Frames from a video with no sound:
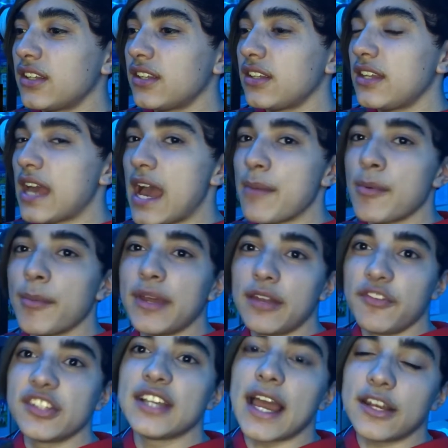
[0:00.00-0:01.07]
Yeah, I'm a bit of
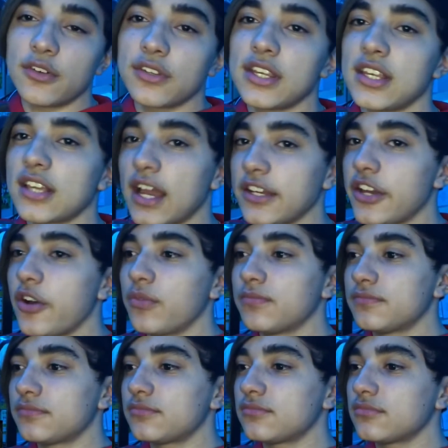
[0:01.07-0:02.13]
a dino geek, I know.
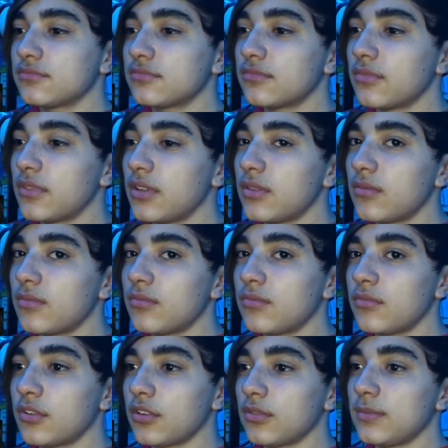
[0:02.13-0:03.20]

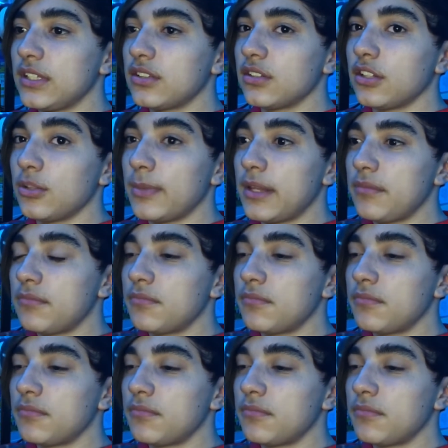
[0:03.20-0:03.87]
Well, I mean a little bit.